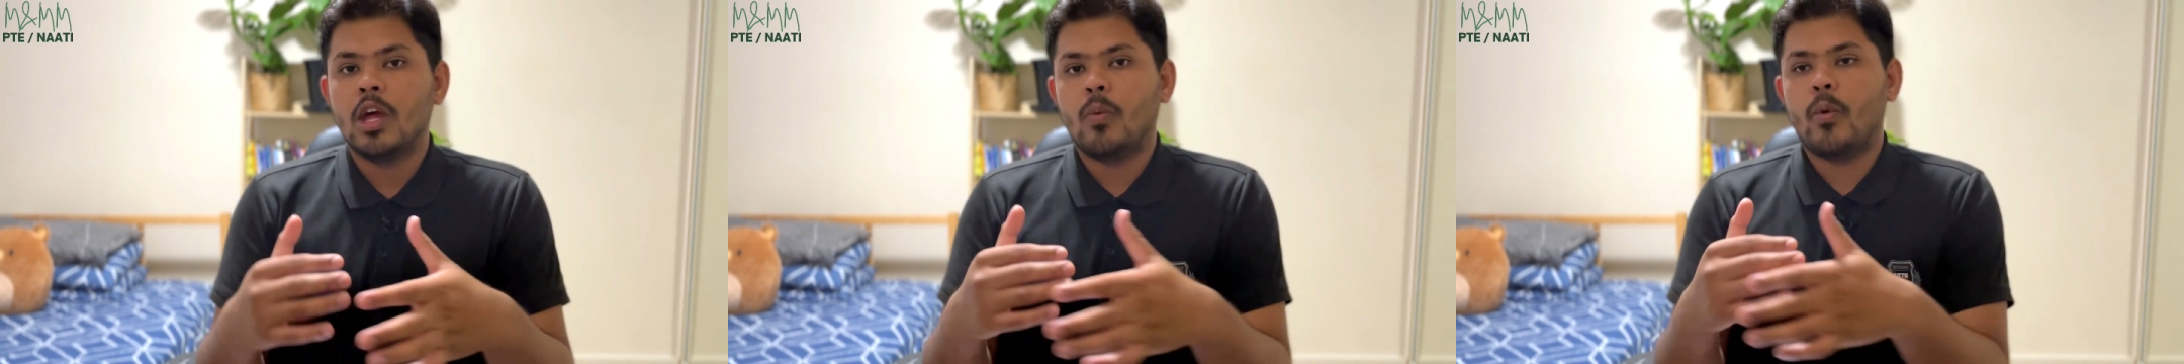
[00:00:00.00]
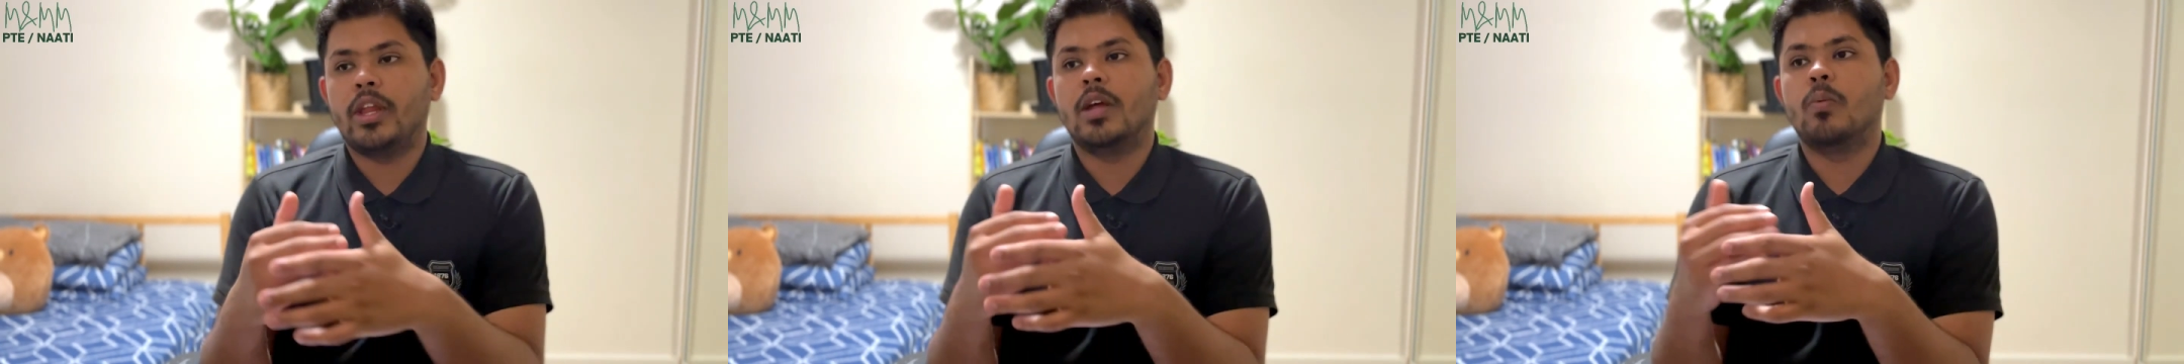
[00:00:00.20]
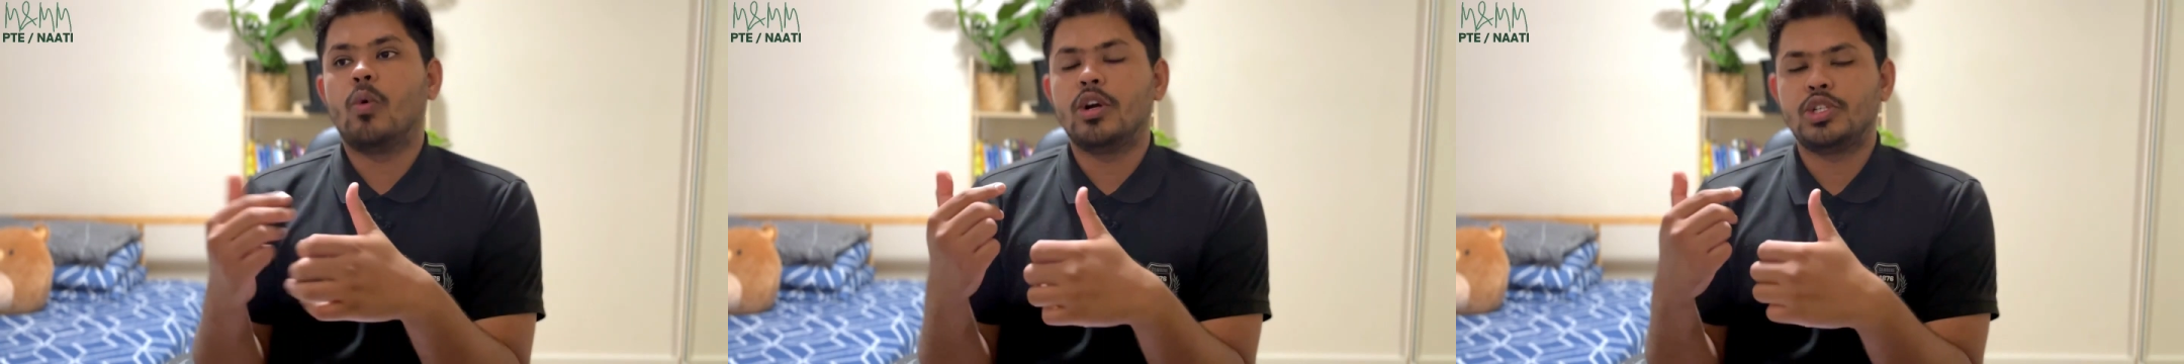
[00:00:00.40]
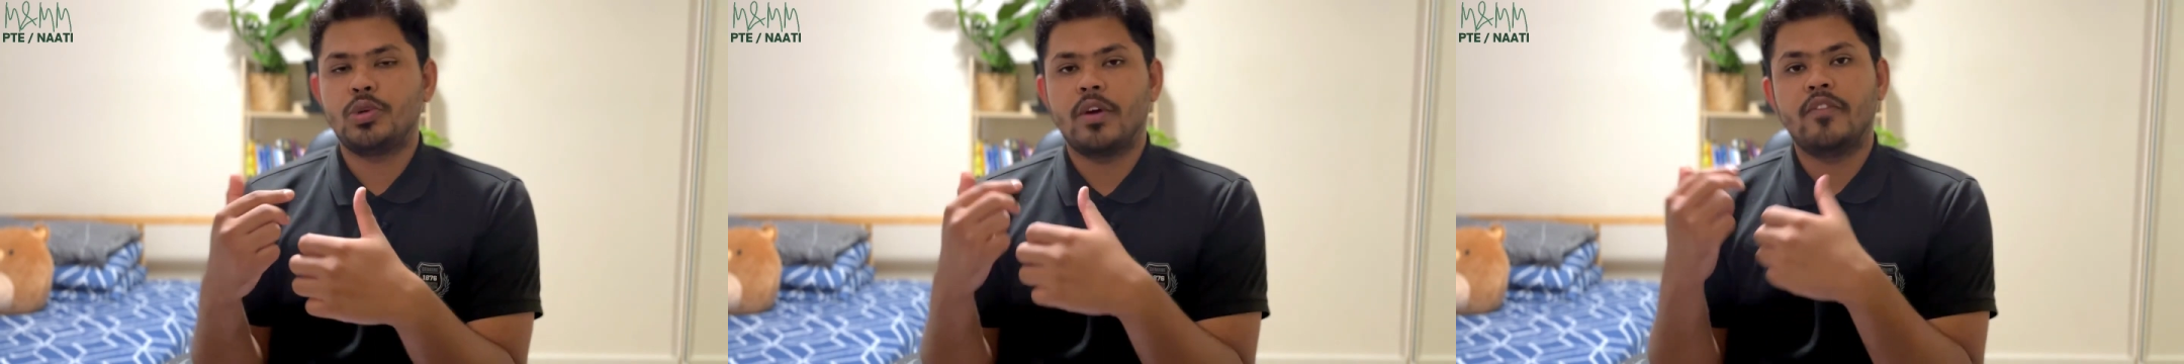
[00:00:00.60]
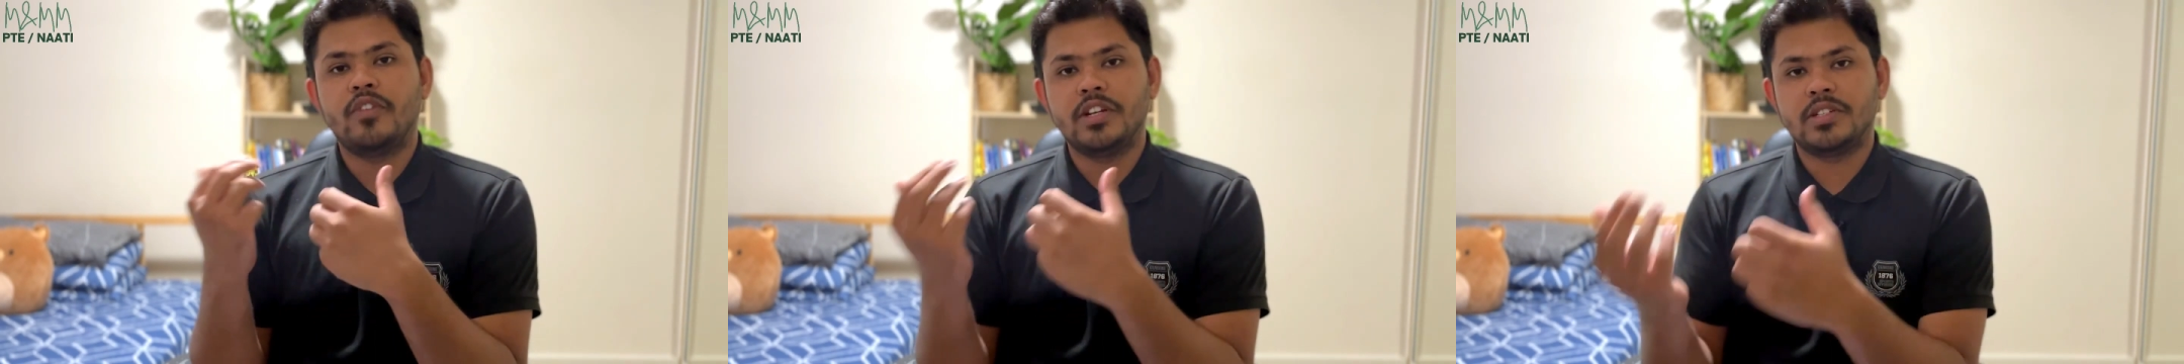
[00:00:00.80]
whether what
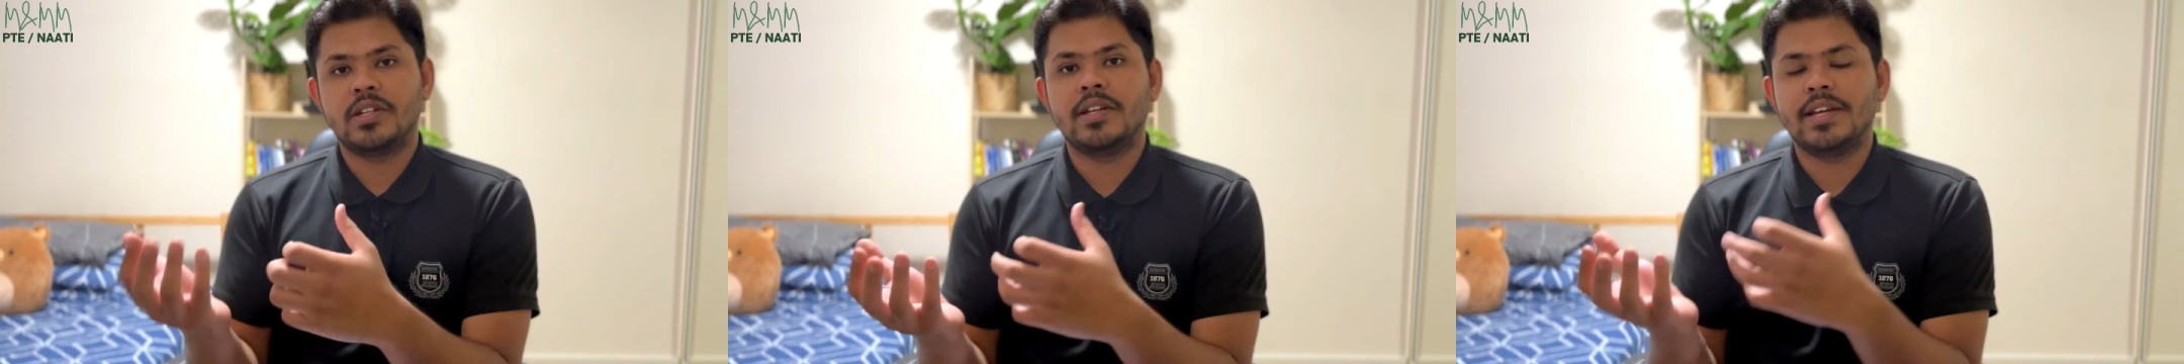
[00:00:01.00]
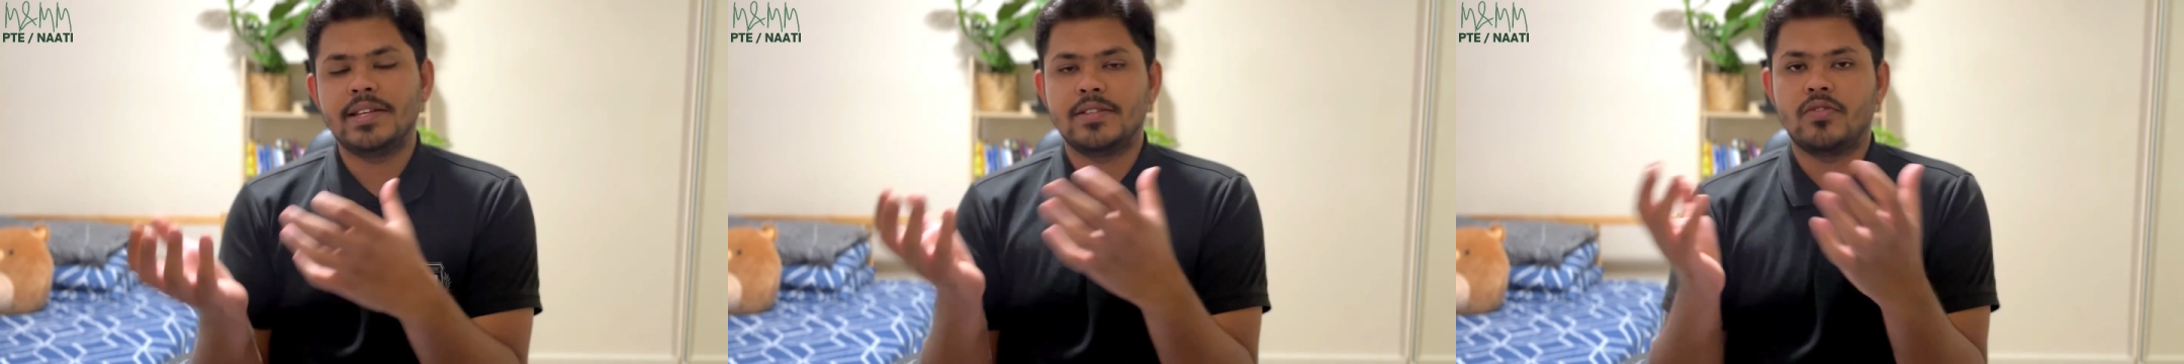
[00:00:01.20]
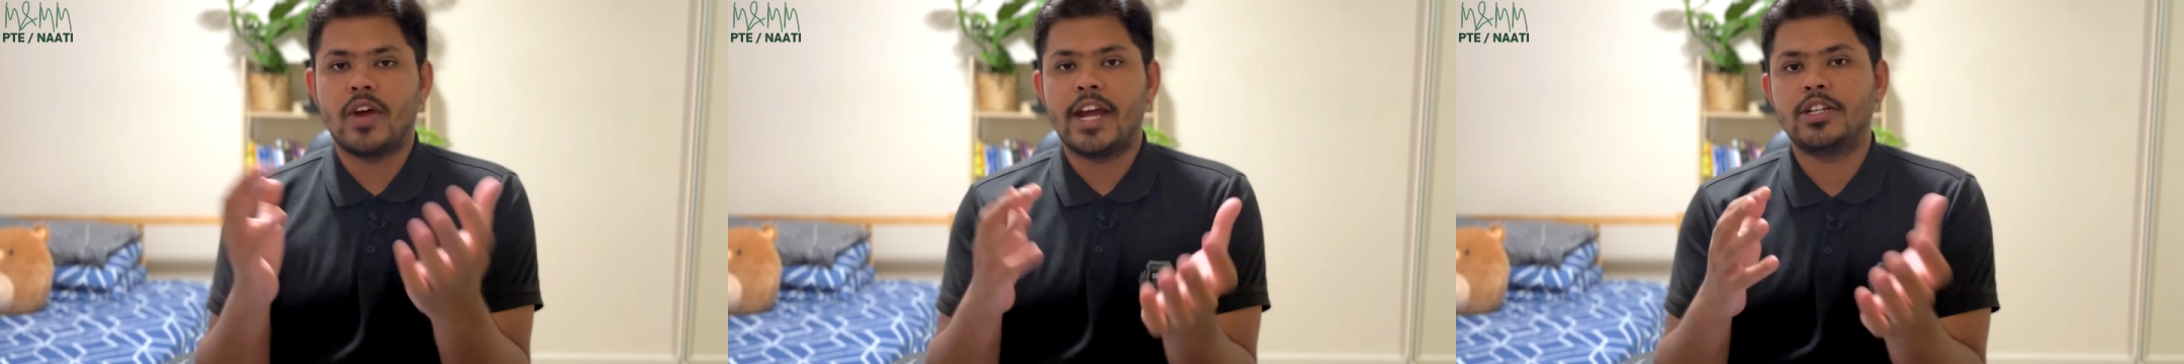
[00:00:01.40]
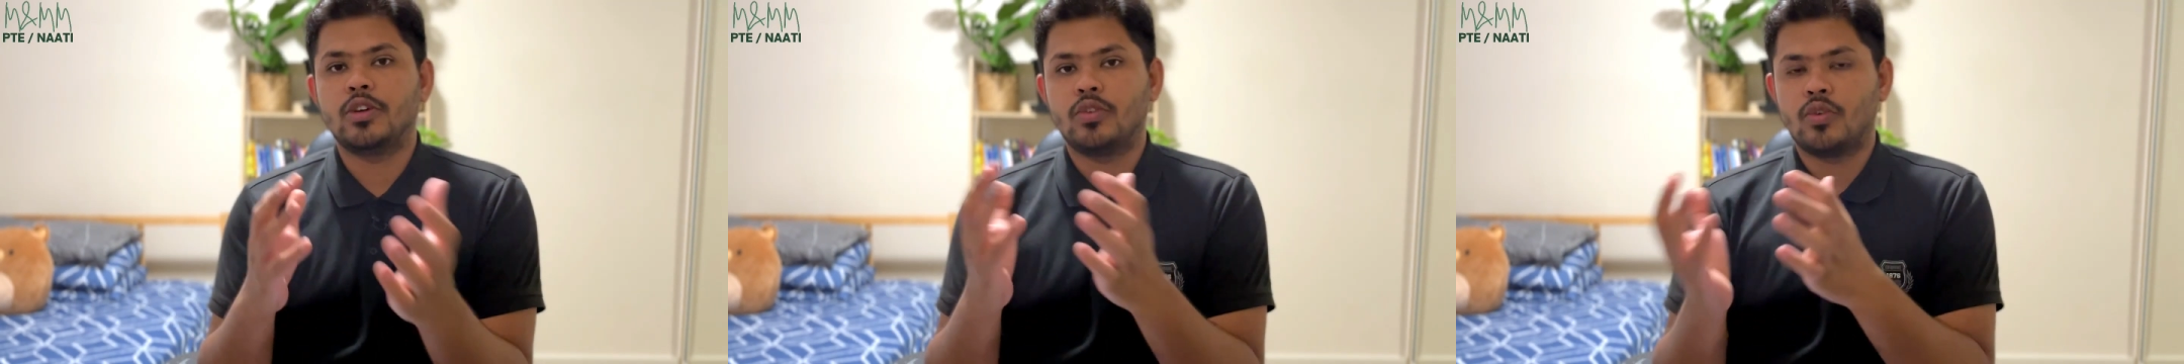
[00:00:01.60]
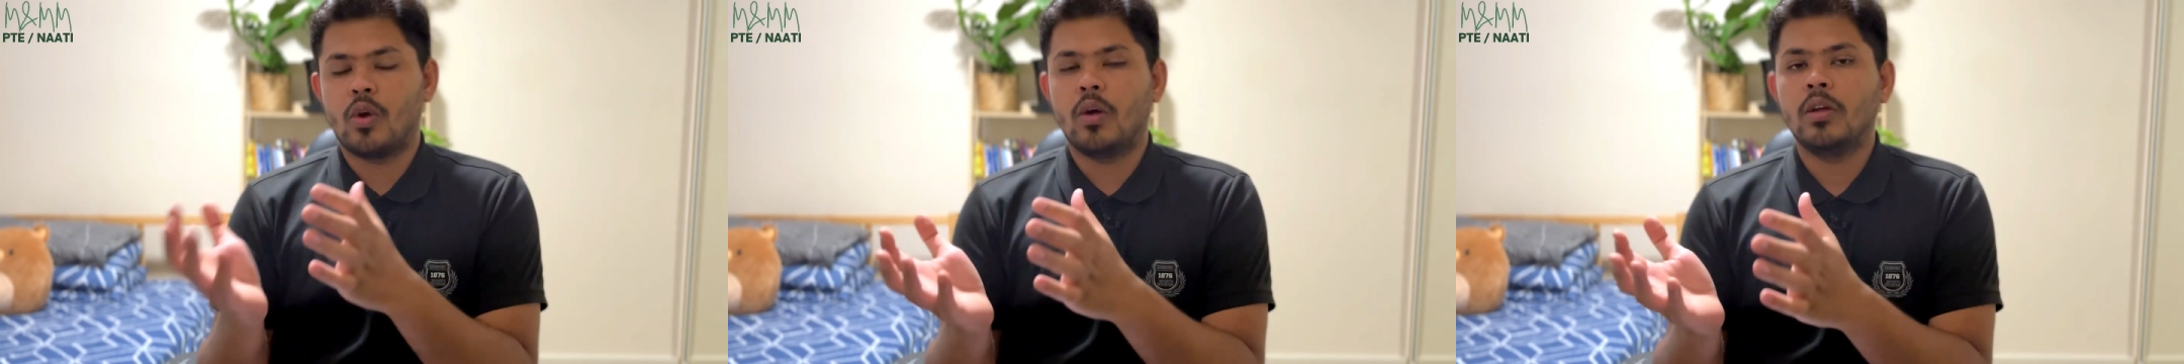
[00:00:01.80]
you have written is right
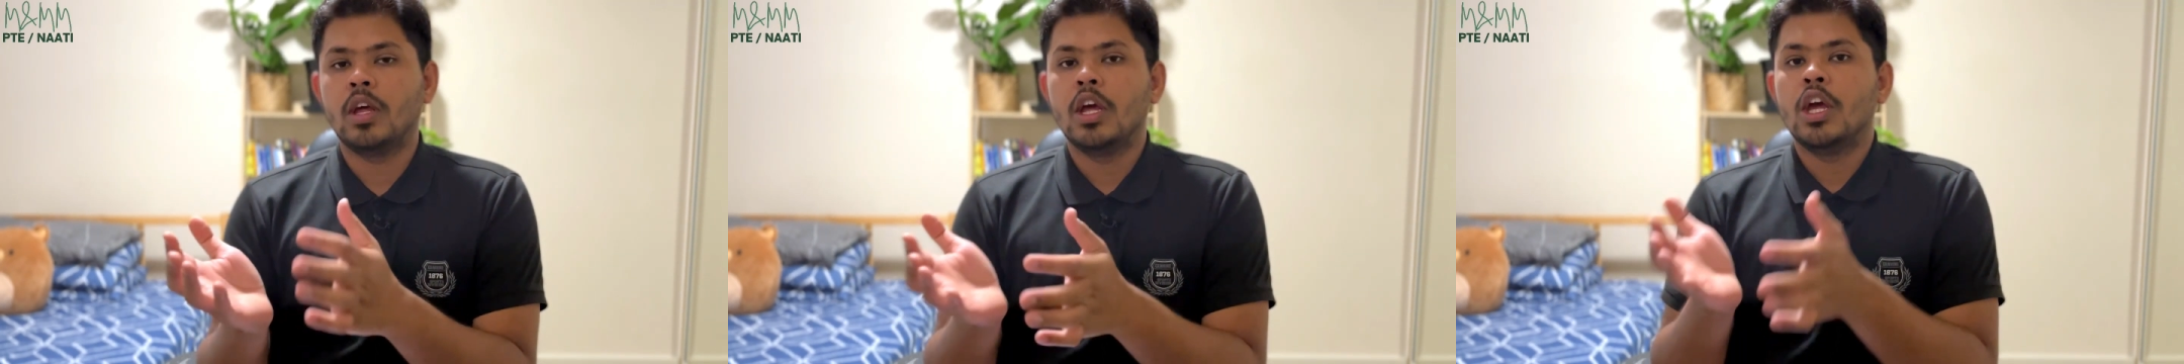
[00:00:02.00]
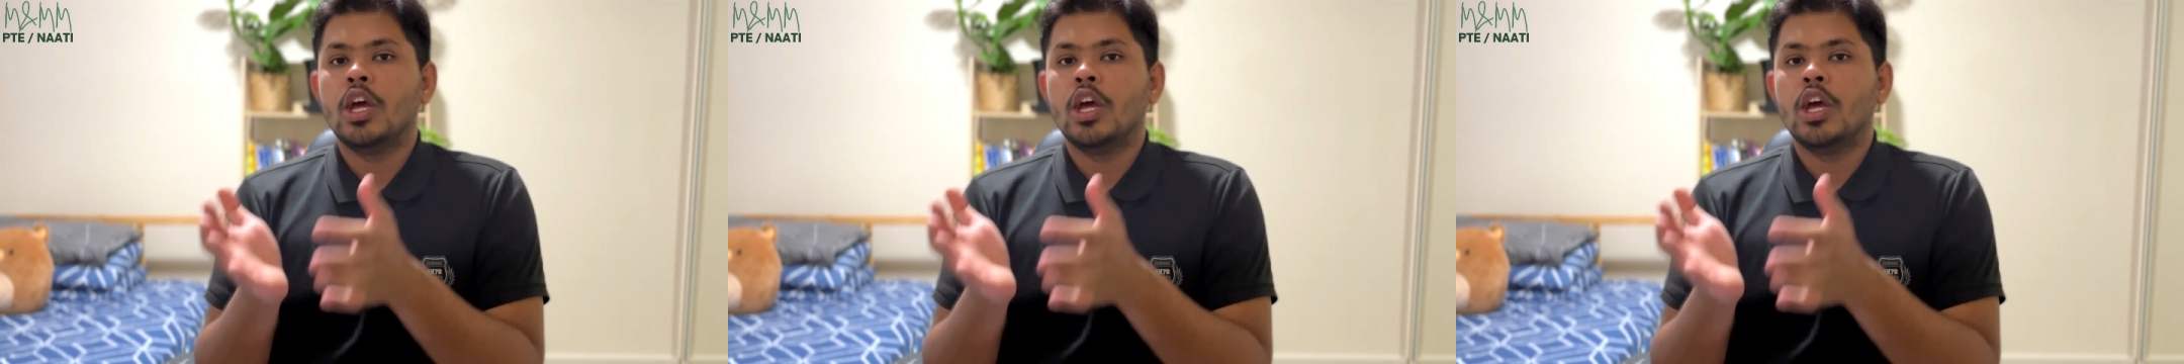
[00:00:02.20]
or wrong,